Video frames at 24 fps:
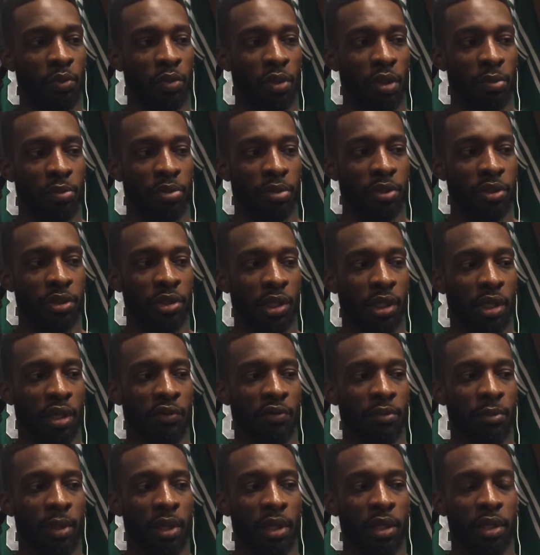we appreciate
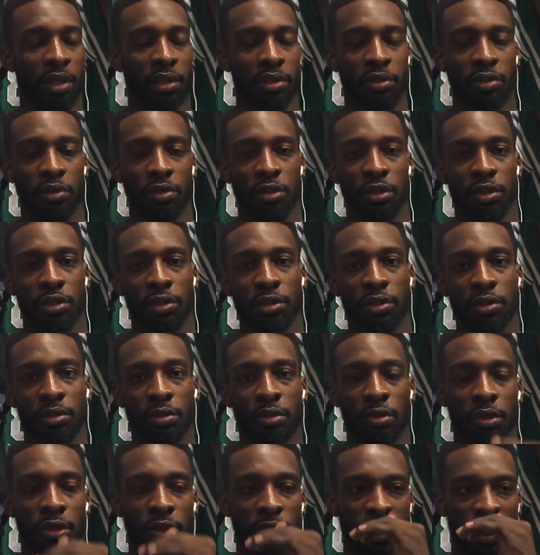everybody that's on
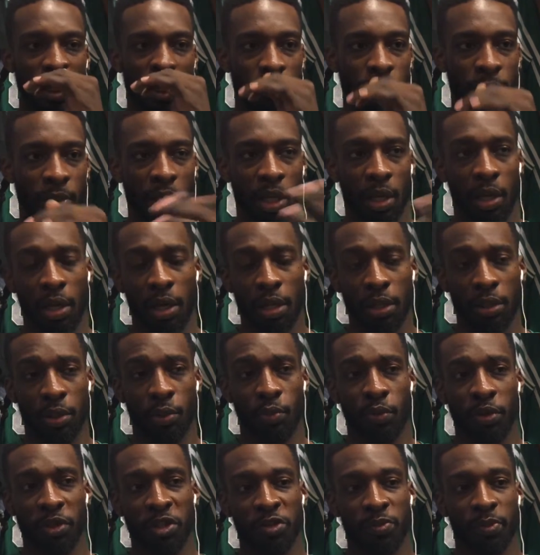this team at the
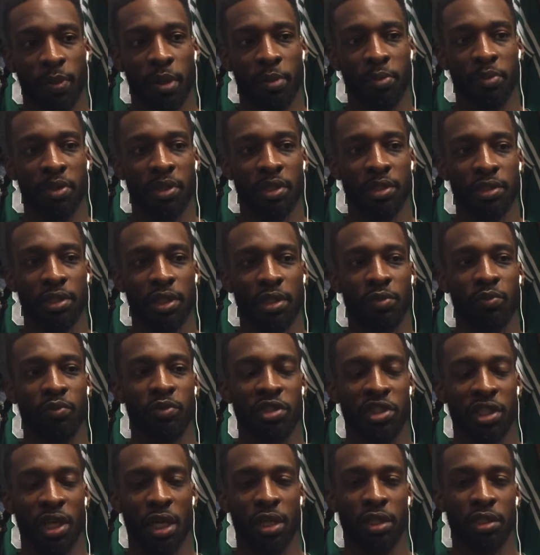wing spot because we
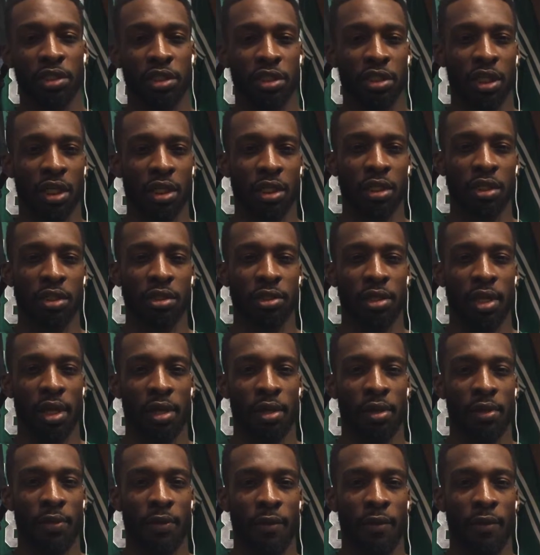challenge each other each day.